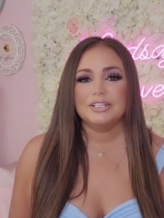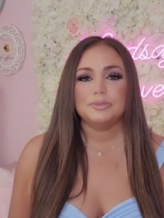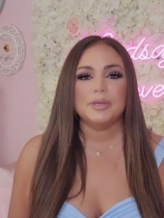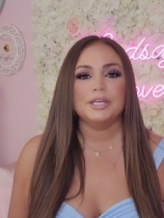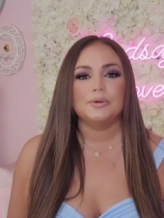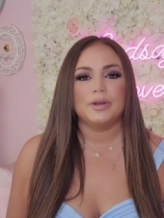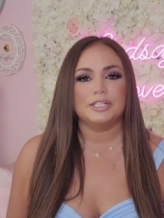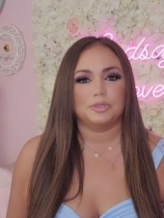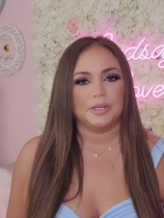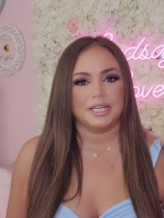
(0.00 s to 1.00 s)
speaking of
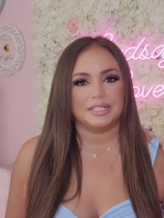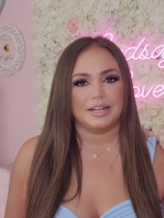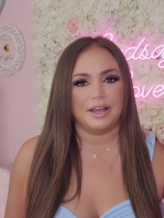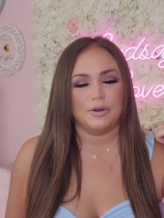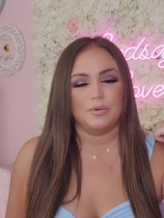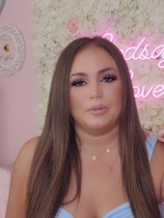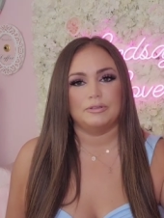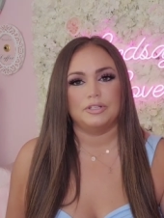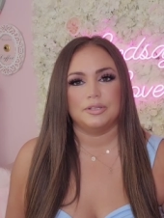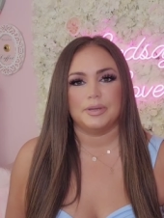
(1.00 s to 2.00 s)
which, because I know
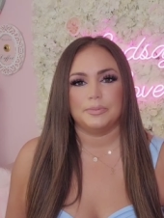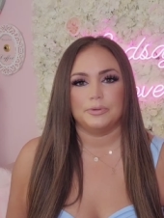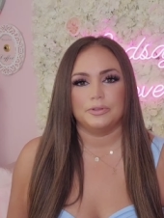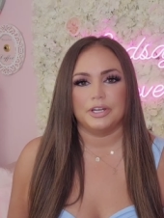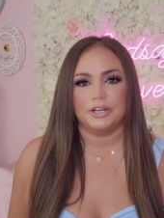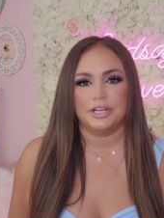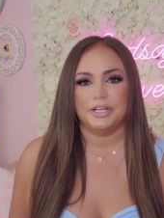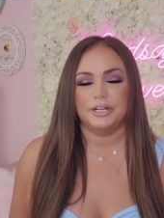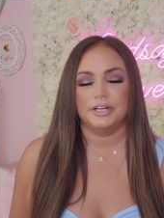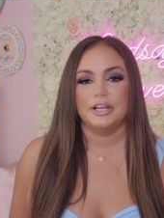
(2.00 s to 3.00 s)
most of the people that are
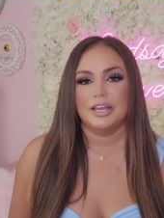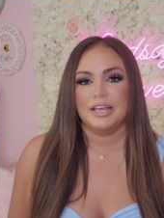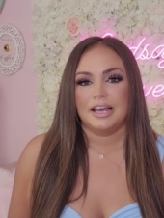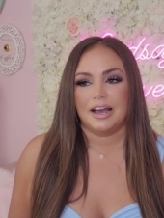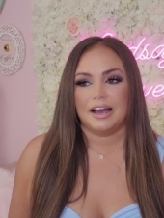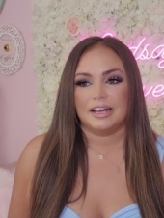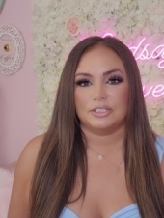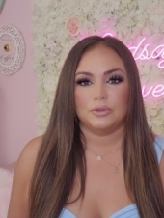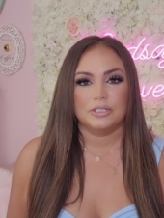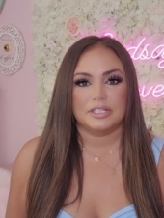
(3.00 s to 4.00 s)
here
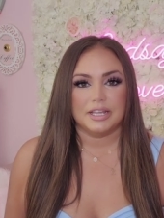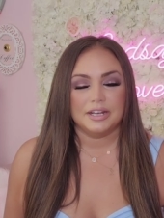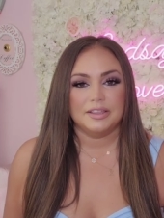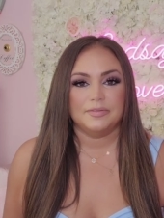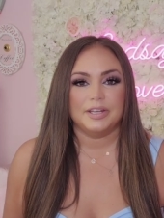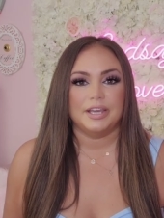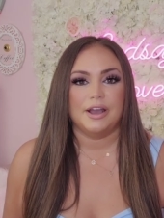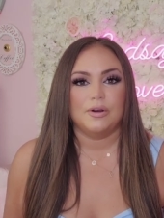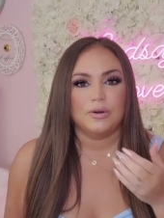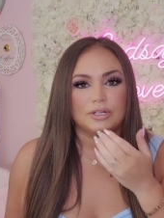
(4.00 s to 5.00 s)
towards the end of the
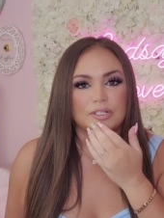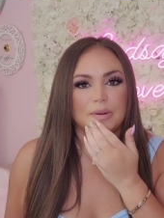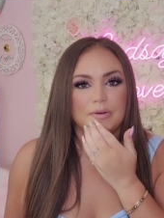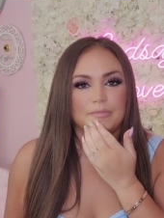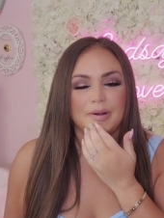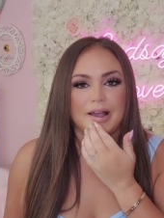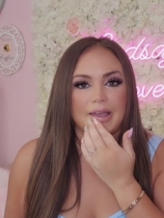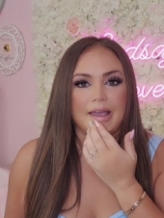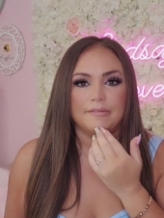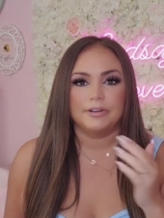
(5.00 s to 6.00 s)
video are some of
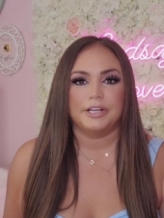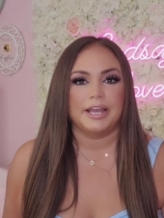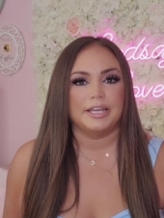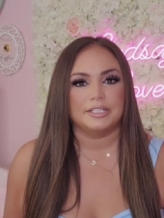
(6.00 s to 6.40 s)
my everyday